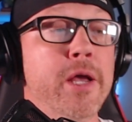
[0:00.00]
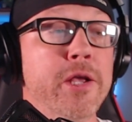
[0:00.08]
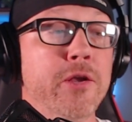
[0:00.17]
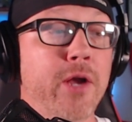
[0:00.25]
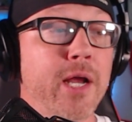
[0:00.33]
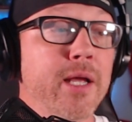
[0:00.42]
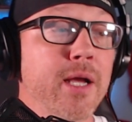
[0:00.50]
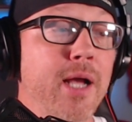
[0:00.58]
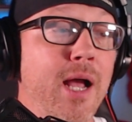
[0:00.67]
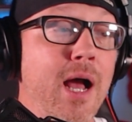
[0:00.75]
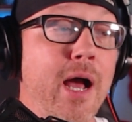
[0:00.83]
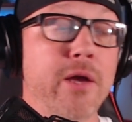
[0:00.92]
You're getting a
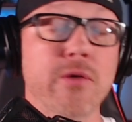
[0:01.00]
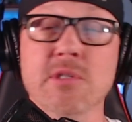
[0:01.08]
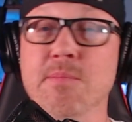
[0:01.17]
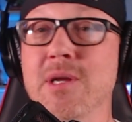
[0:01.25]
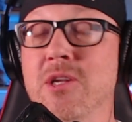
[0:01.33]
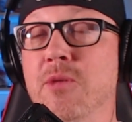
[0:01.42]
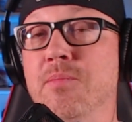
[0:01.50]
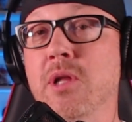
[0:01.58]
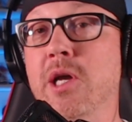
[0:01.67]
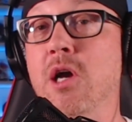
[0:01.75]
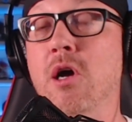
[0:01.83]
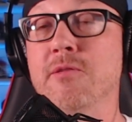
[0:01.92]
guy who's been to the
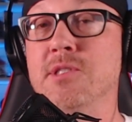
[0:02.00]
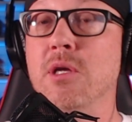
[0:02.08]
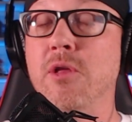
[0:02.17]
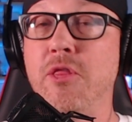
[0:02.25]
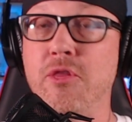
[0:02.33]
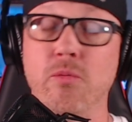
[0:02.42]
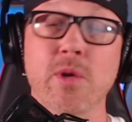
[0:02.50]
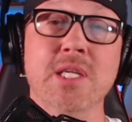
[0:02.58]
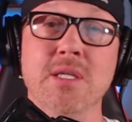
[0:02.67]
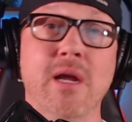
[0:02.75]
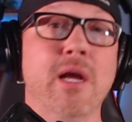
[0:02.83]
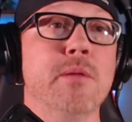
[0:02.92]
playoffs three
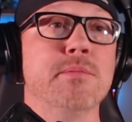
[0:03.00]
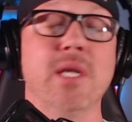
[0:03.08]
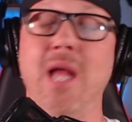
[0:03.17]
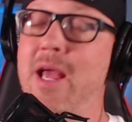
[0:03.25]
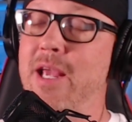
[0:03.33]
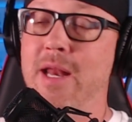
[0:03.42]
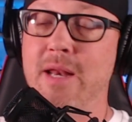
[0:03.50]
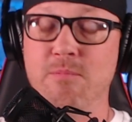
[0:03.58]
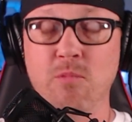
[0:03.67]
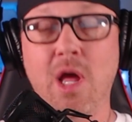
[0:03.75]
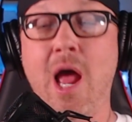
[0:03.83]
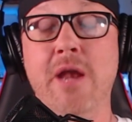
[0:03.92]
times, and I and
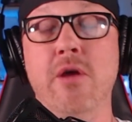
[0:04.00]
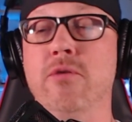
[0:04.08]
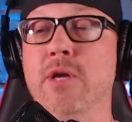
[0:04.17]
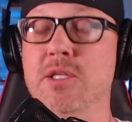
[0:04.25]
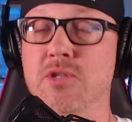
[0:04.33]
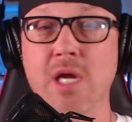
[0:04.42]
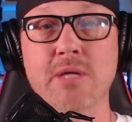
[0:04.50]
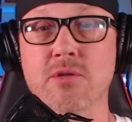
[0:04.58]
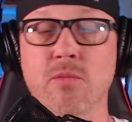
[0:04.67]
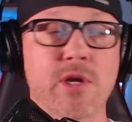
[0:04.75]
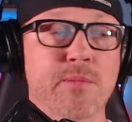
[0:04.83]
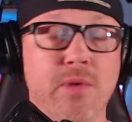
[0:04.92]
I know he's yet to
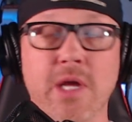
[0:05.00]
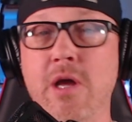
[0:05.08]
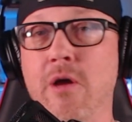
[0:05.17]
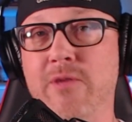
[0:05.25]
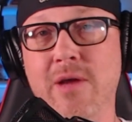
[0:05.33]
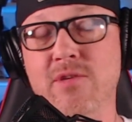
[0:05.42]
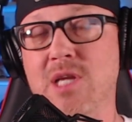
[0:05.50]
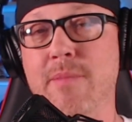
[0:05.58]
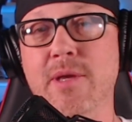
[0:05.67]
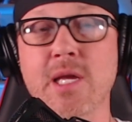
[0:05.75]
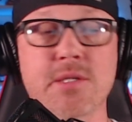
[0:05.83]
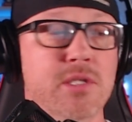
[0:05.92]
win a playoff. Every time he
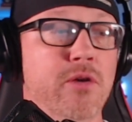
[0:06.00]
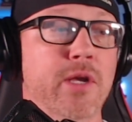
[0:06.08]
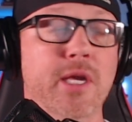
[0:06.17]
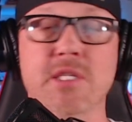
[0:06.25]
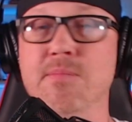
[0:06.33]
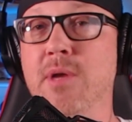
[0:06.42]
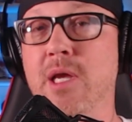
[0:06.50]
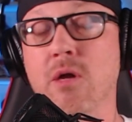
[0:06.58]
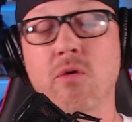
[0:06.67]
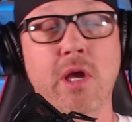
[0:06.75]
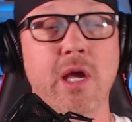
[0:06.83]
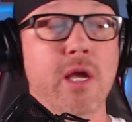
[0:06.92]
gets there, he gets beat.
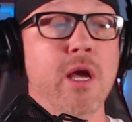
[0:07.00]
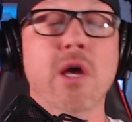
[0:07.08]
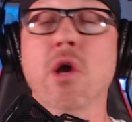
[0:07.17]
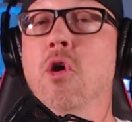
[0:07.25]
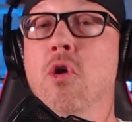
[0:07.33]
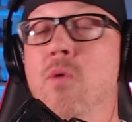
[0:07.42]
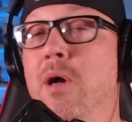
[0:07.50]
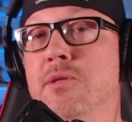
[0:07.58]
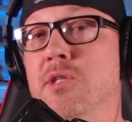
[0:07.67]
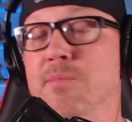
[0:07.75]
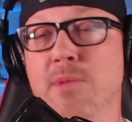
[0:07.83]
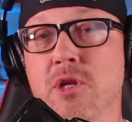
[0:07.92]
Okay, who else
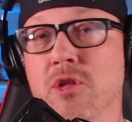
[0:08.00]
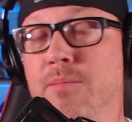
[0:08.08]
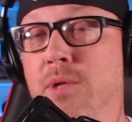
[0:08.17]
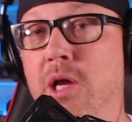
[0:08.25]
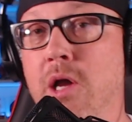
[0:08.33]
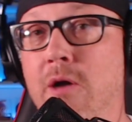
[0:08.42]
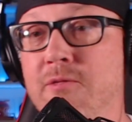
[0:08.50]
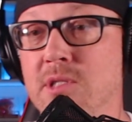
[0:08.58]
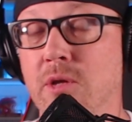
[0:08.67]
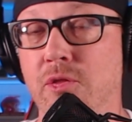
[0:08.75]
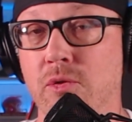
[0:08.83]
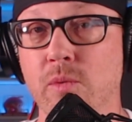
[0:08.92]
has been to the playoffs
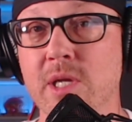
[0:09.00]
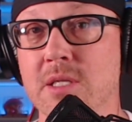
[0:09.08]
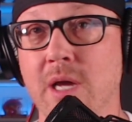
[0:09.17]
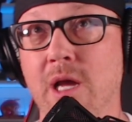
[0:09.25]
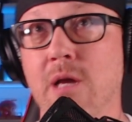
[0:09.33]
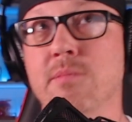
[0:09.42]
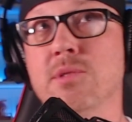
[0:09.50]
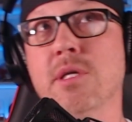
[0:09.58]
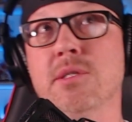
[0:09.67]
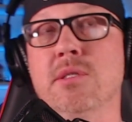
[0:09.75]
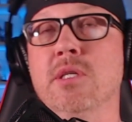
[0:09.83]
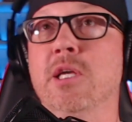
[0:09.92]
three times? Let's
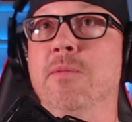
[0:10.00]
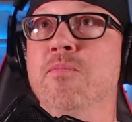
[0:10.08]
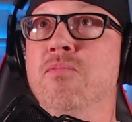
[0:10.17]
see.